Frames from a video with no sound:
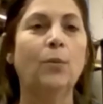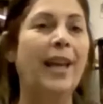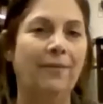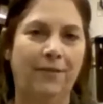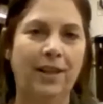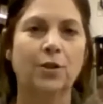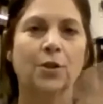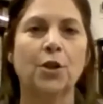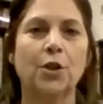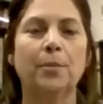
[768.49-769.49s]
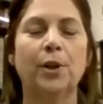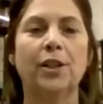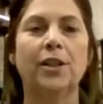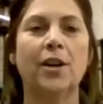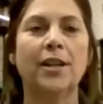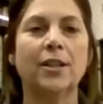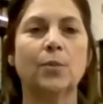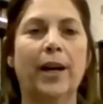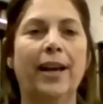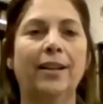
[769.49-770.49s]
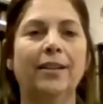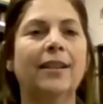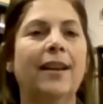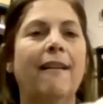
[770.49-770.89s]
We have feeders you can put it on as well.